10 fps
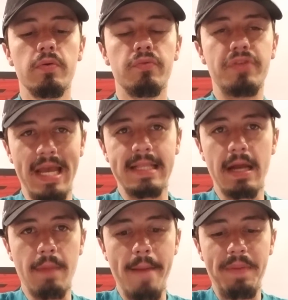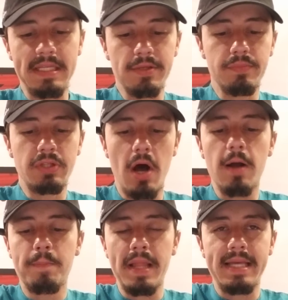think there might be some
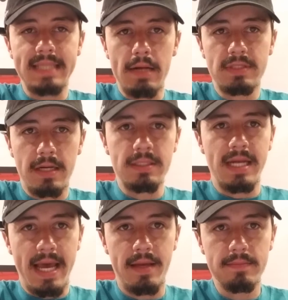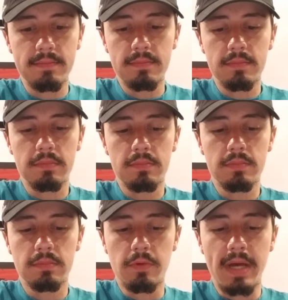dog plays out there today.
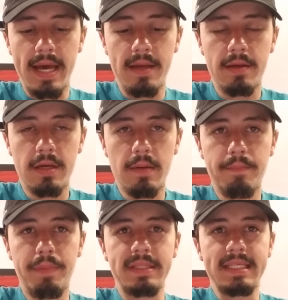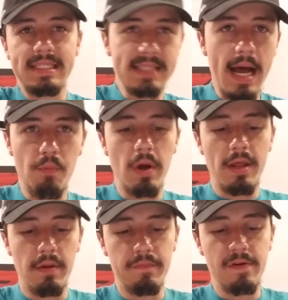Okay, but this is not one
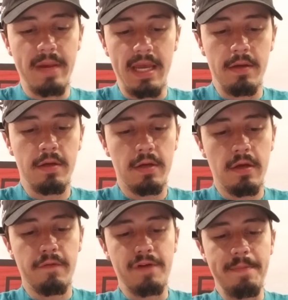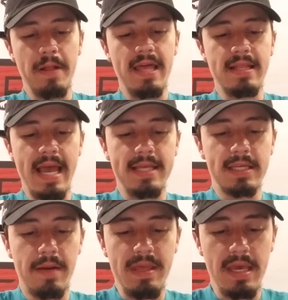of them for me. Free play of the day is
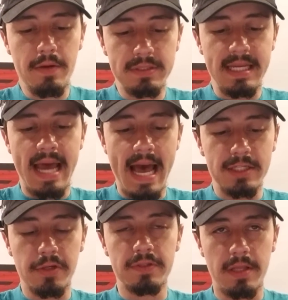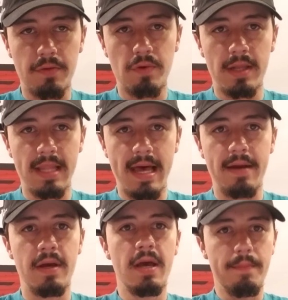going to be the Houston Astros on the run
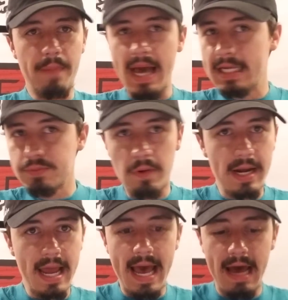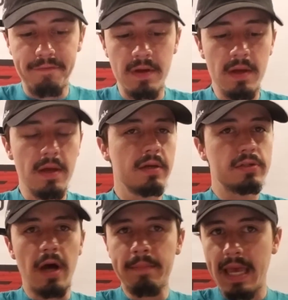line minus one and a half.
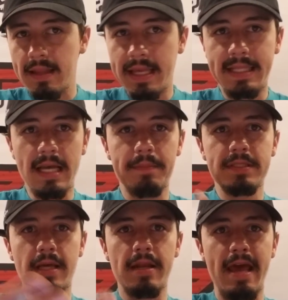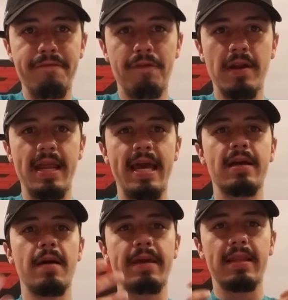Come get linked up Sunday Fun Day.
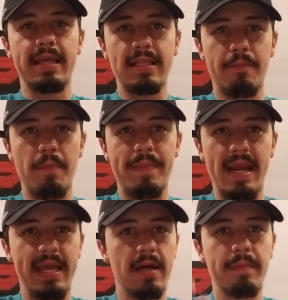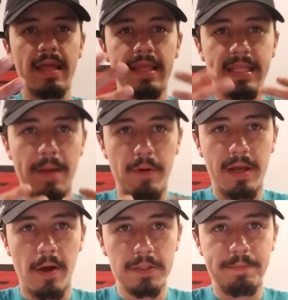Come get linked up with Benny. Come get linked up with
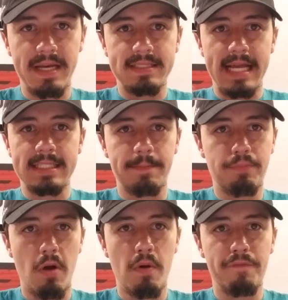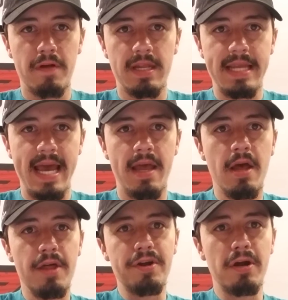Ghost Picks. That's the promo for the day.
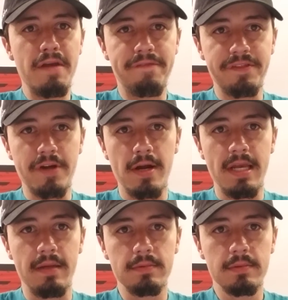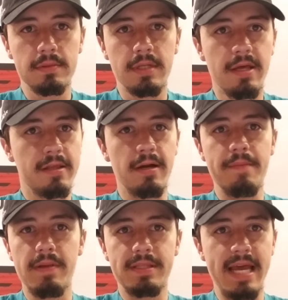30 for 30.
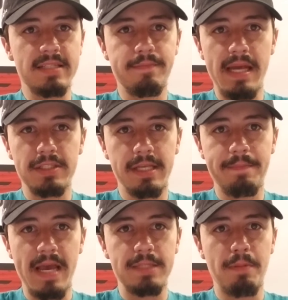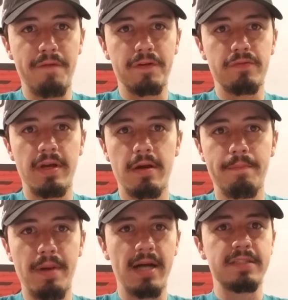30 days of Major League Baseball for
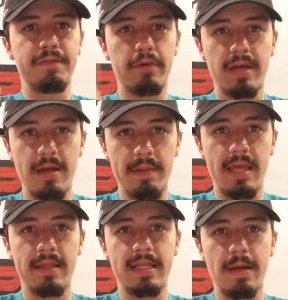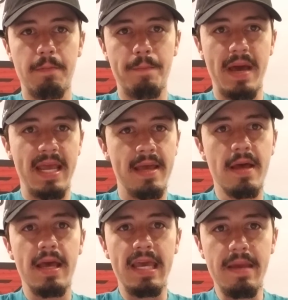300 bucks. If you want to come get linked up with Benny,
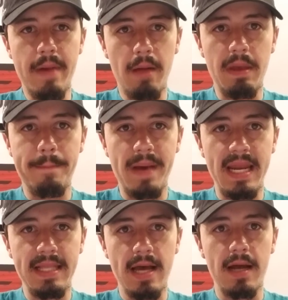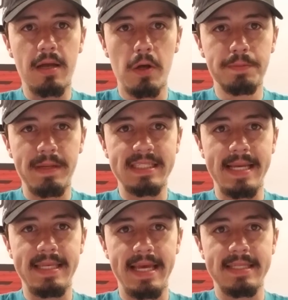email me,
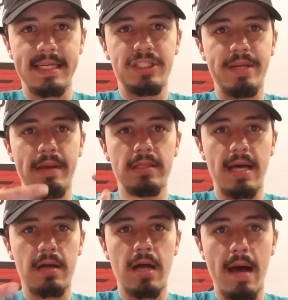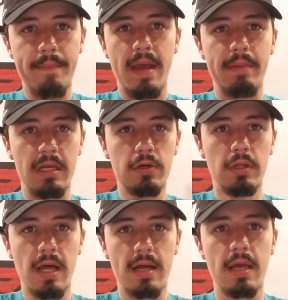benny.ghostpicksats at gmail.com, baby. Good
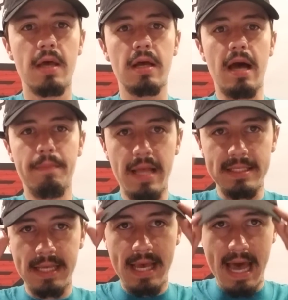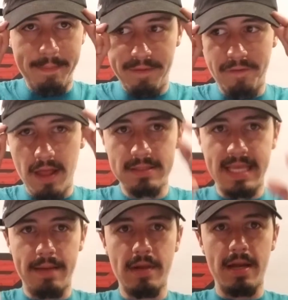luck. God bless. Happy Father's
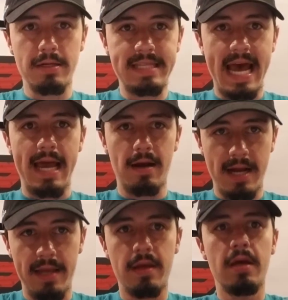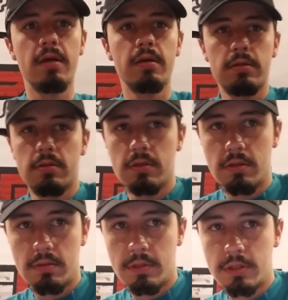Day. I'm not your dad, all right?
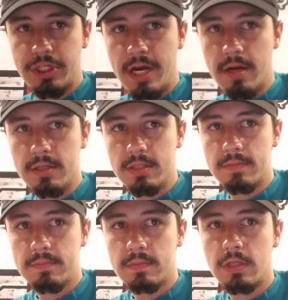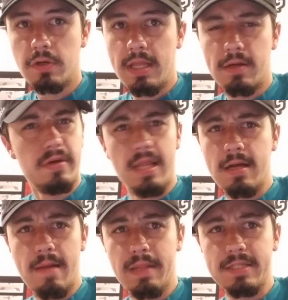Cheers. Good luck. Good luck.
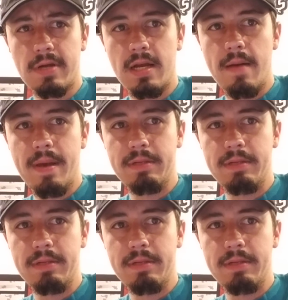God bless. Grand on, baby.